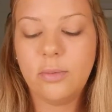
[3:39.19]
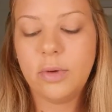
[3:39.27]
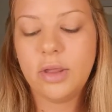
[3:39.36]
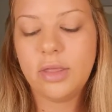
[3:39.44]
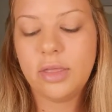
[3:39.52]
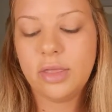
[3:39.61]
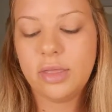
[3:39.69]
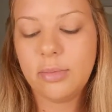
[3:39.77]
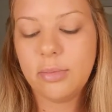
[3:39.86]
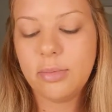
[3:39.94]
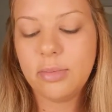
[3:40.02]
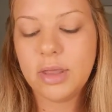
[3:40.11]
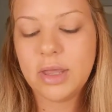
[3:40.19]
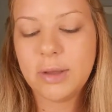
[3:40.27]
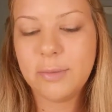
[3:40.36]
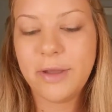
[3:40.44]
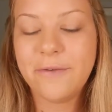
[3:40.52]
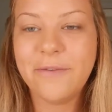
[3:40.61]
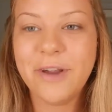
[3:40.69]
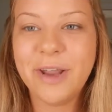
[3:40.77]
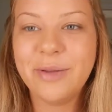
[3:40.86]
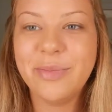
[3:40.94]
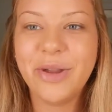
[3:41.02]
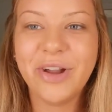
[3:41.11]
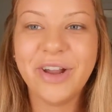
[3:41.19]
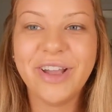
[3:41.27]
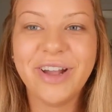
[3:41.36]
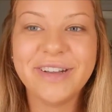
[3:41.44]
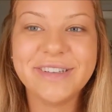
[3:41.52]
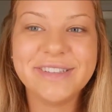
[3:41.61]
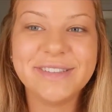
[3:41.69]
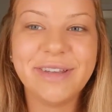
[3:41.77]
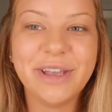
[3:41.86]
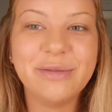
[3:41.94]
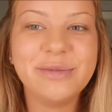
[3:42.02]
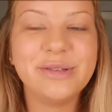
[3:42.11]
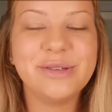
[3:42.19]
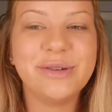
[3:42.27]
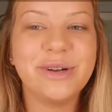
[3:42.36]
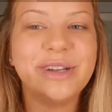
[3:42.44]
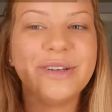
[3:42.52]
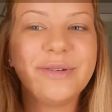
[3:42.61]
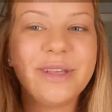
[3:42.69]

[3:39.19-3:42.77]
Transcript: with me and my friend Mariana's makeup tutorial.